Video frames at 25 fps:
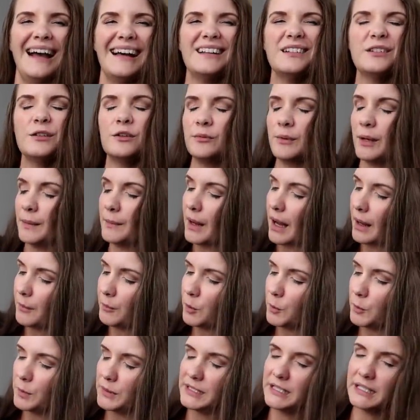I don't know if my mom
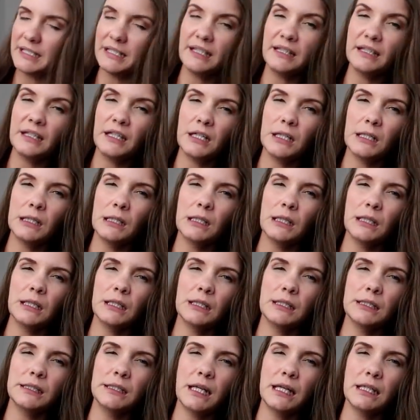will particularly
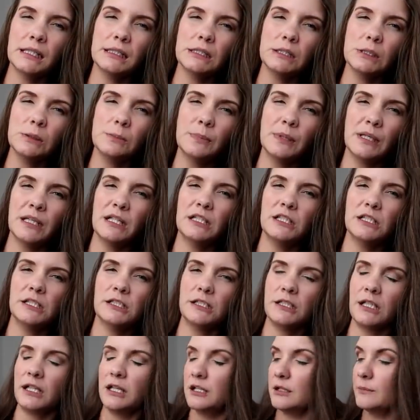like the tassel, but I
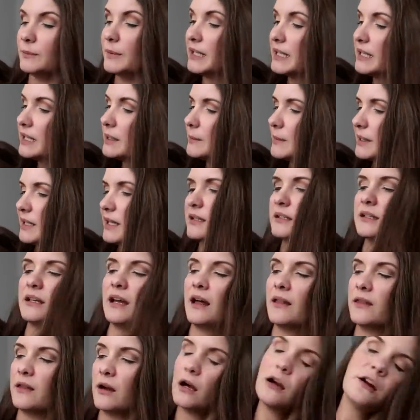just thought I'd make it because I
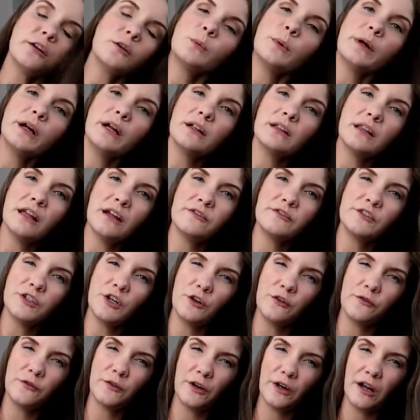had the hardware left
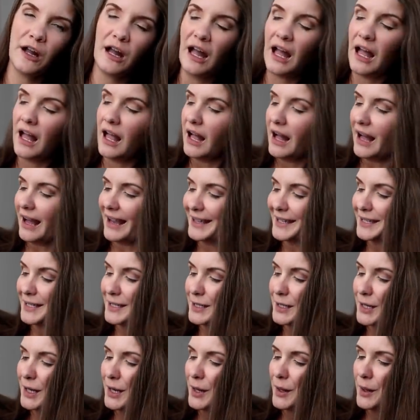over. I
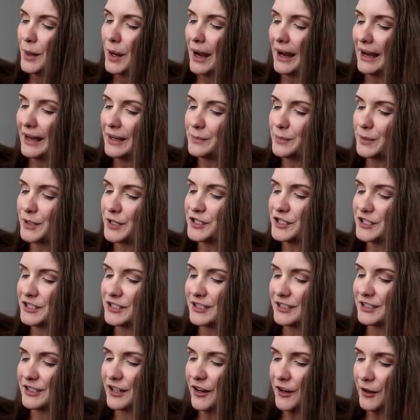had I had
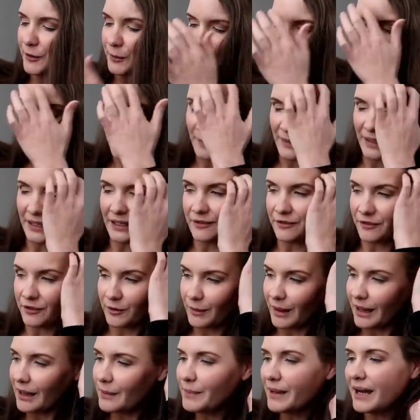purchased this hardware to make
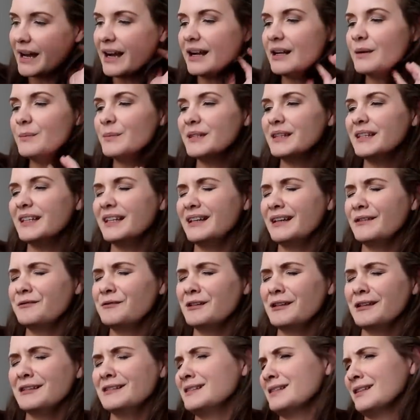for my bag, but then I
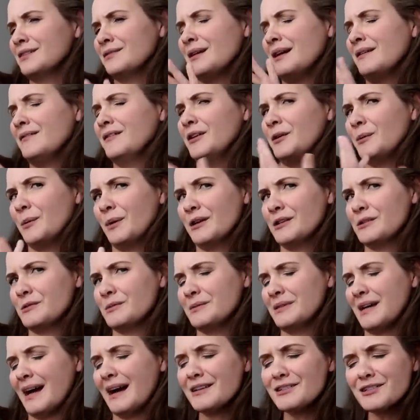realized I don't have anywhere to
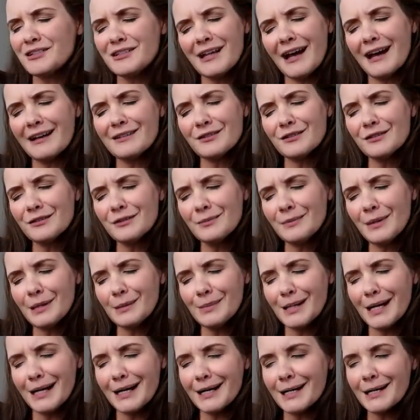attach a tassel to my
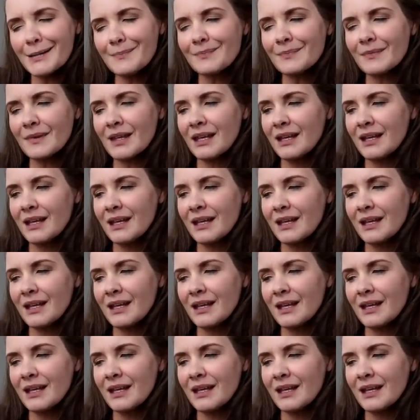bag.